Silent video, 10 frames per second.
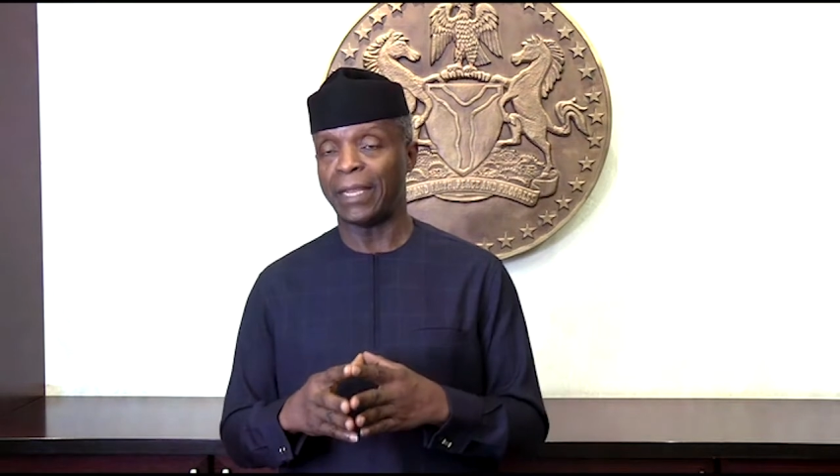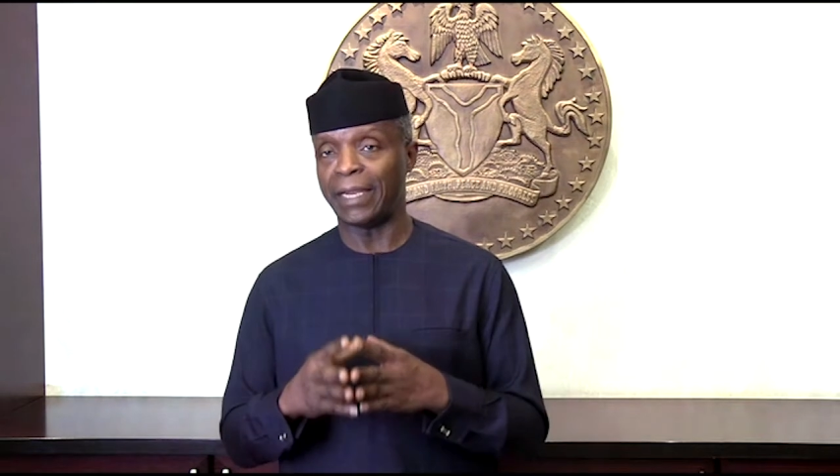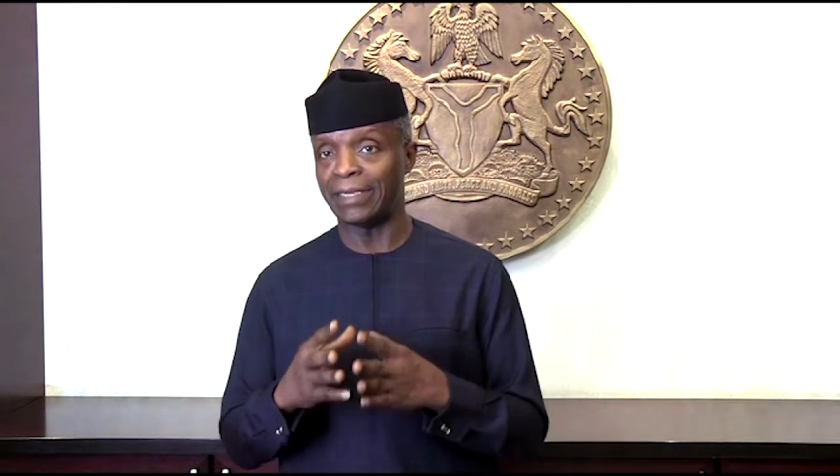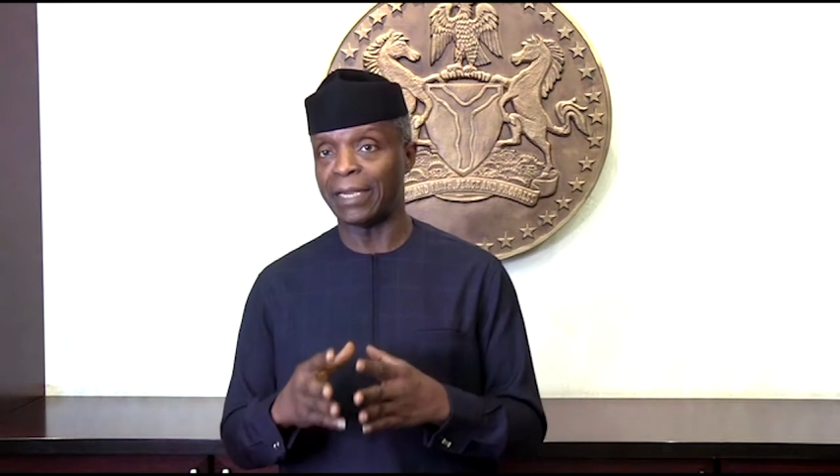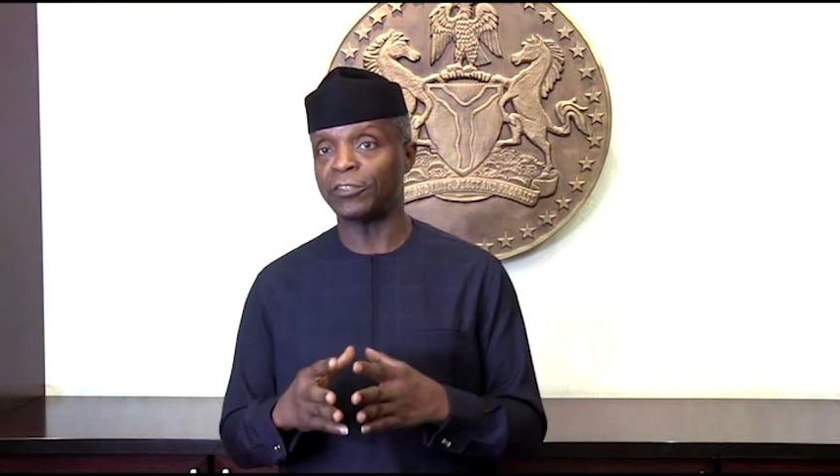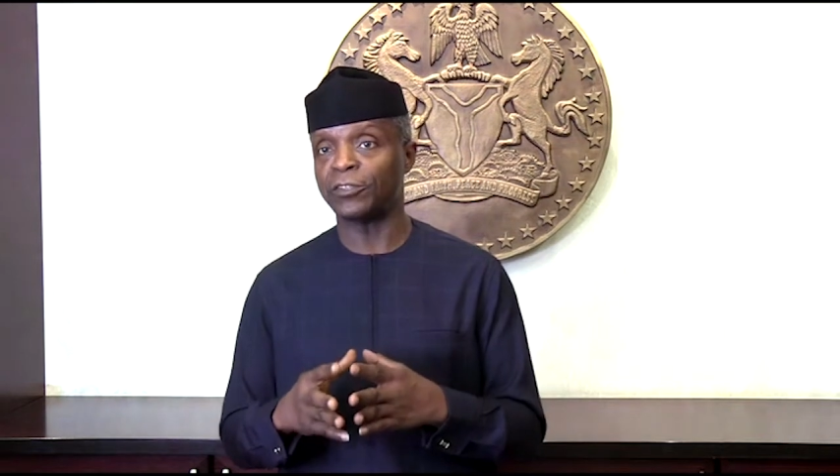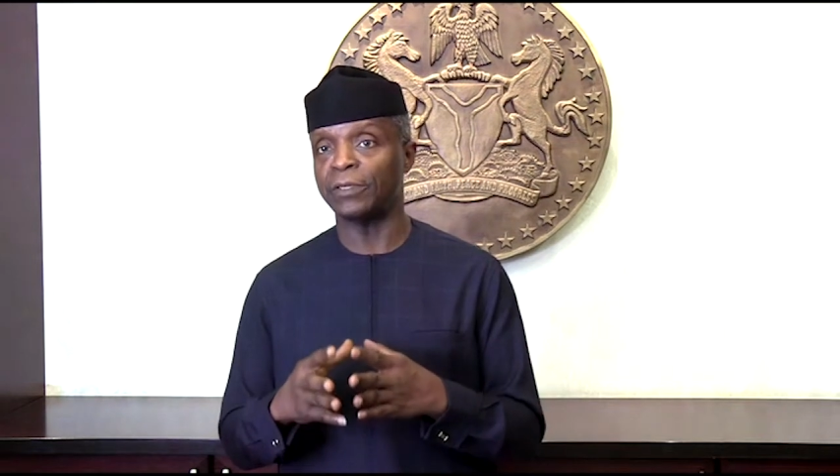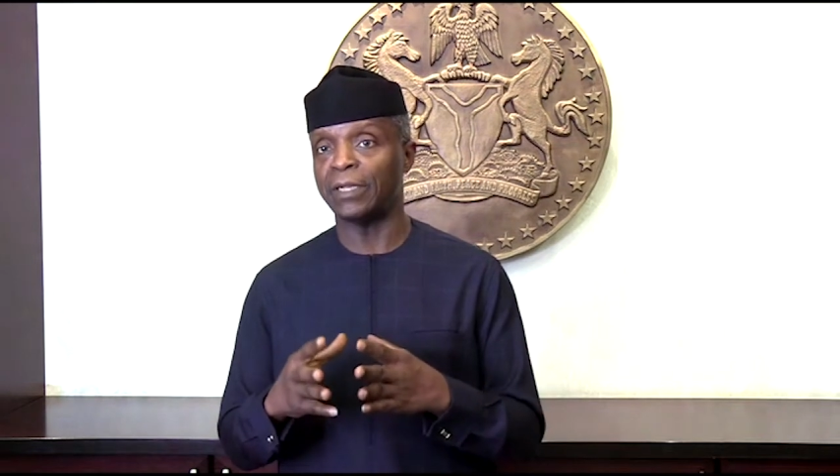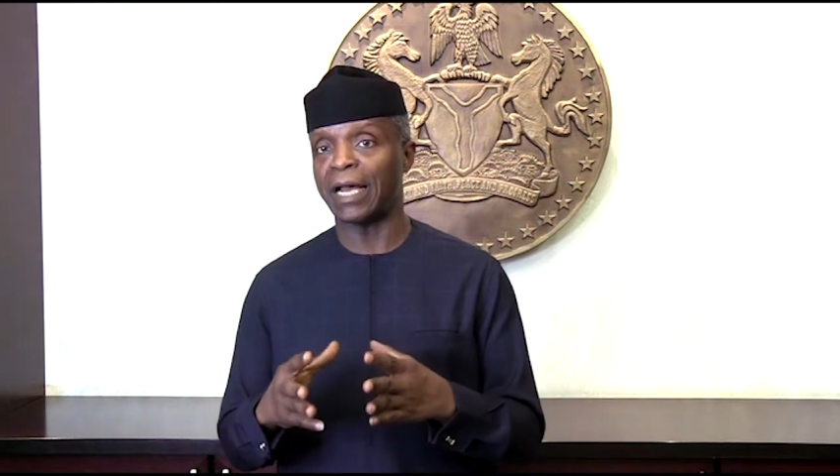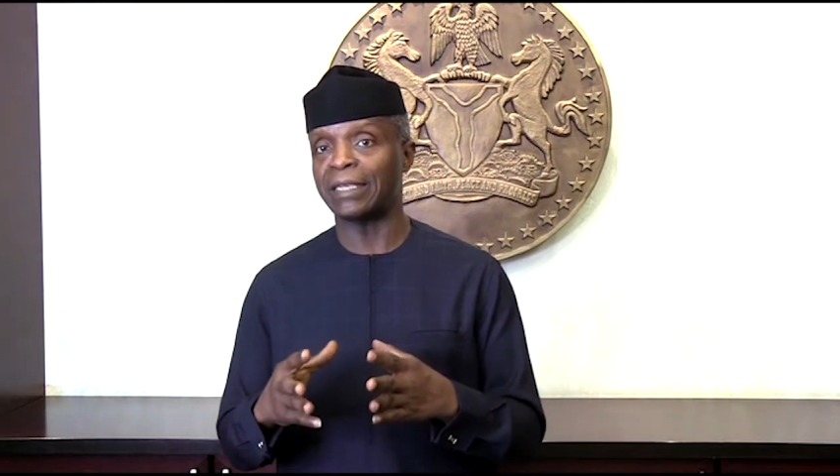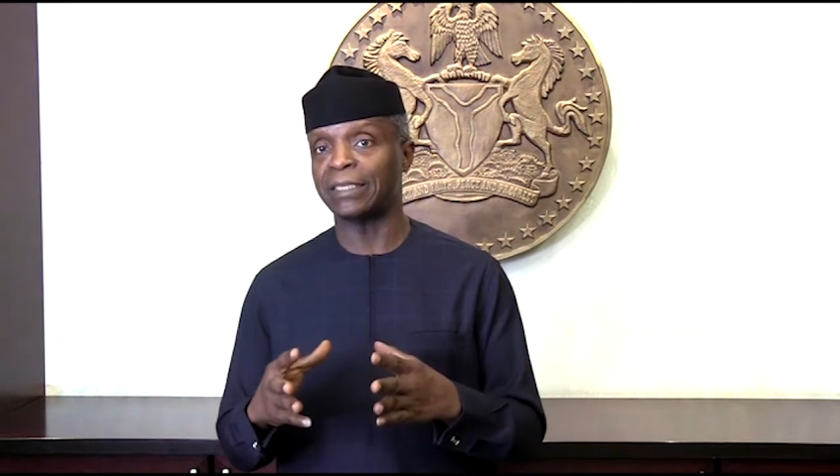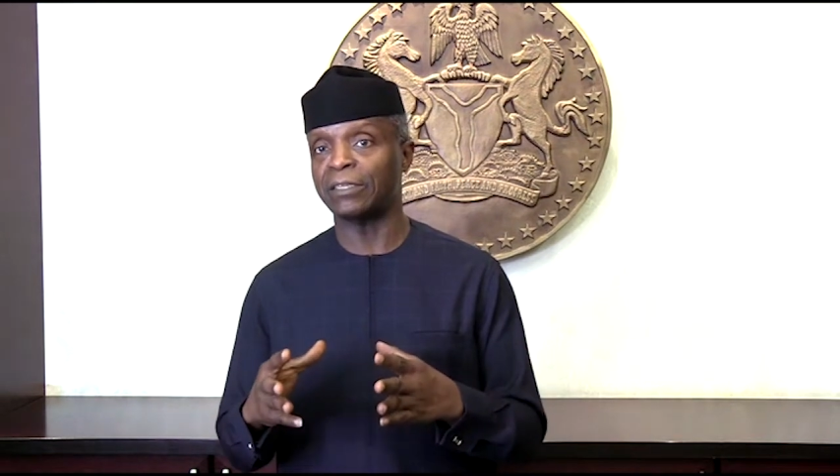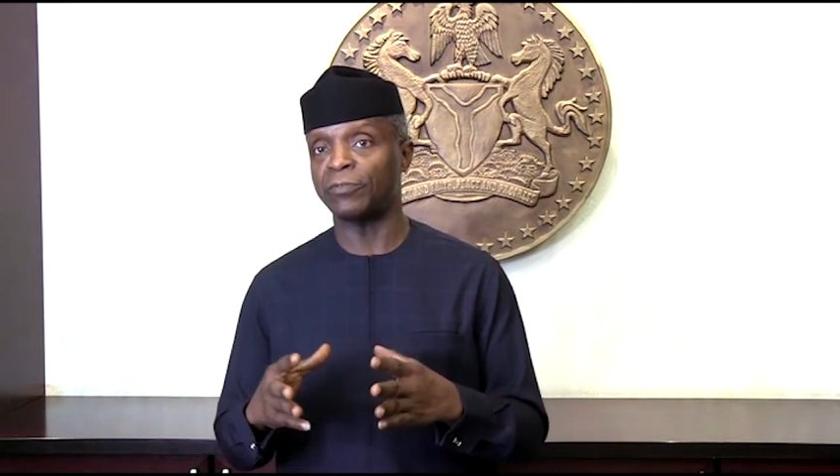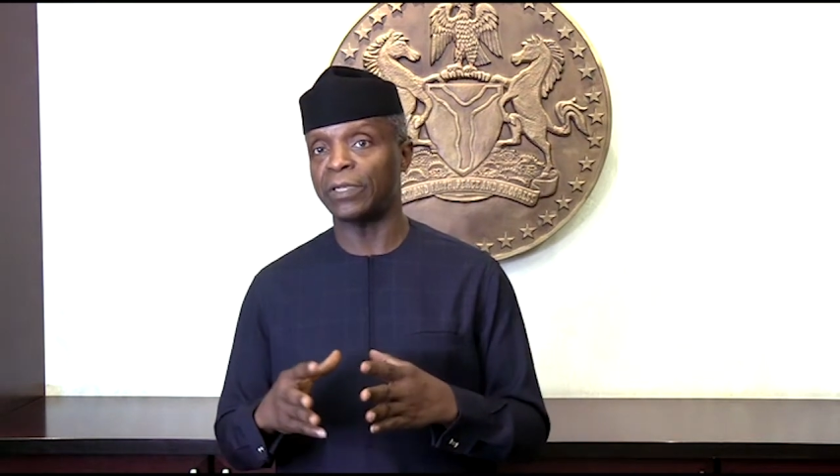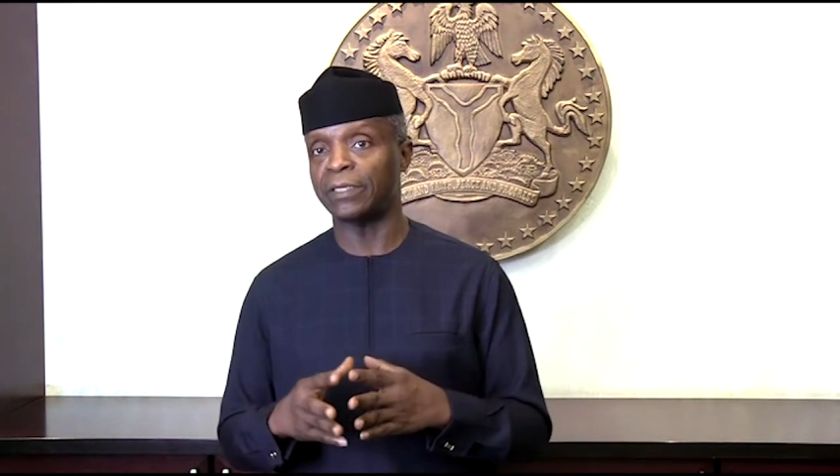a national
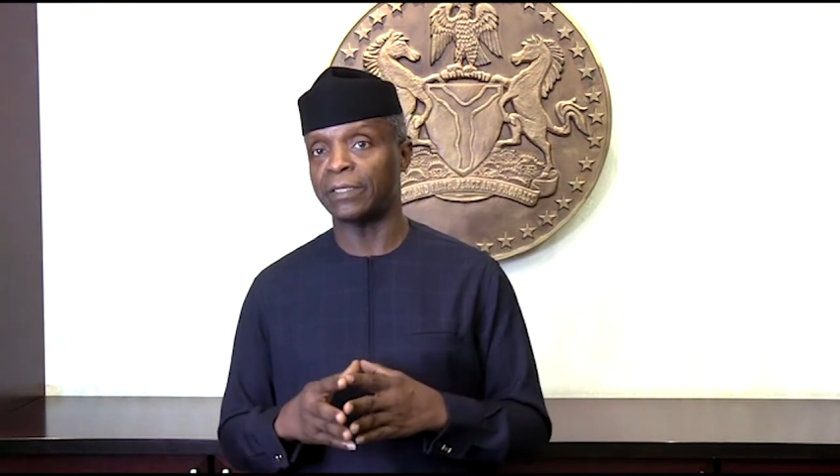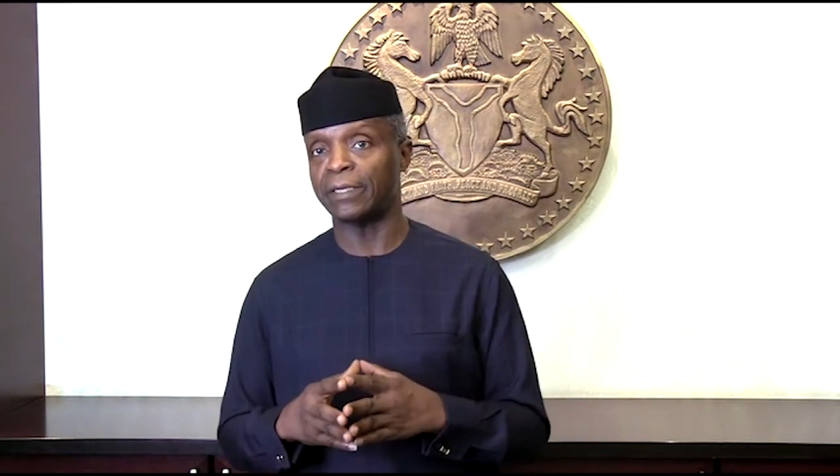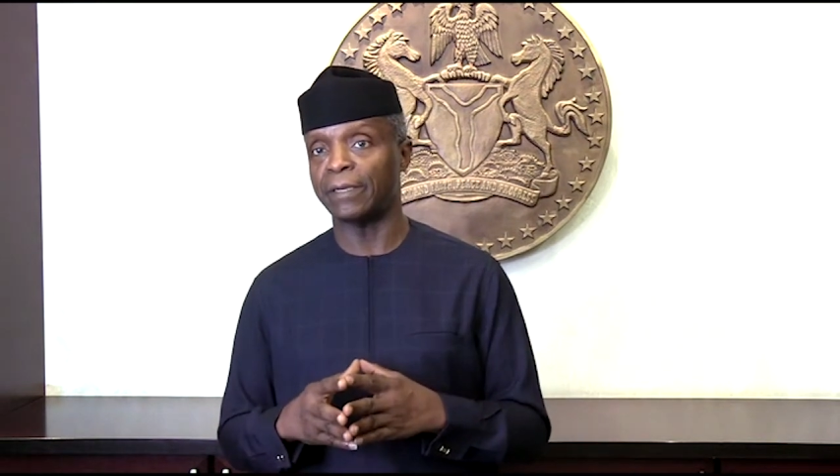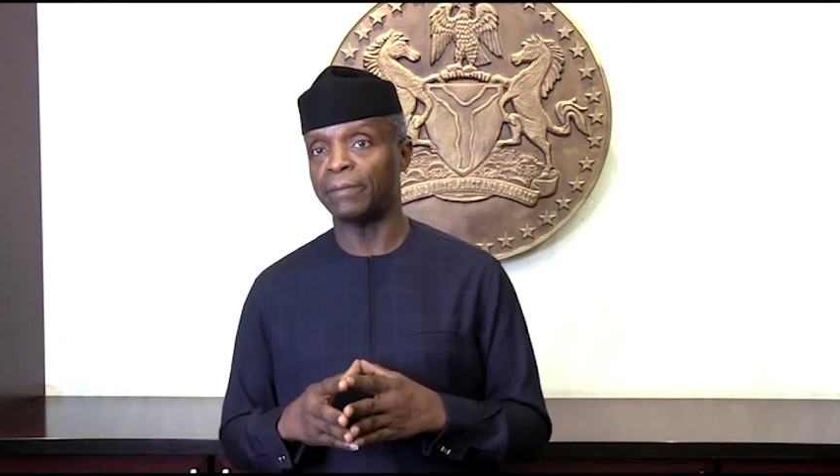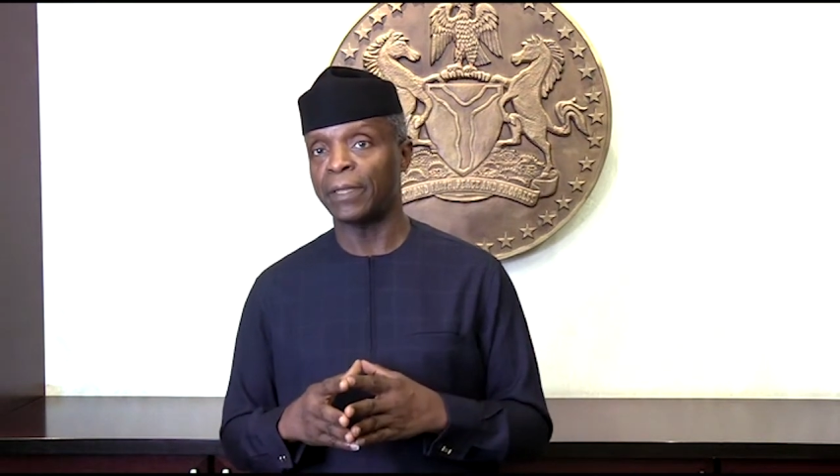asset register